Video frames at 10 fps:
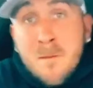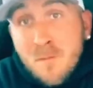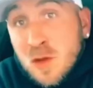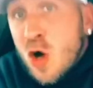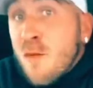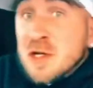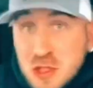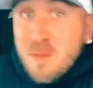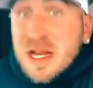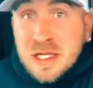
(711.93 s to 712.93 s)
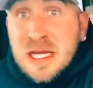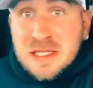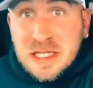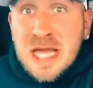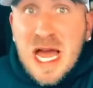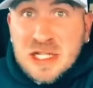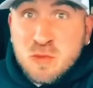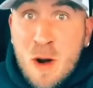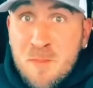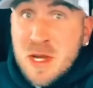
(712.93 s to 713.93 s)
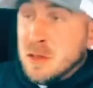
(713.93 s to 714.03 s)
No, but you're about to get this ass whooping.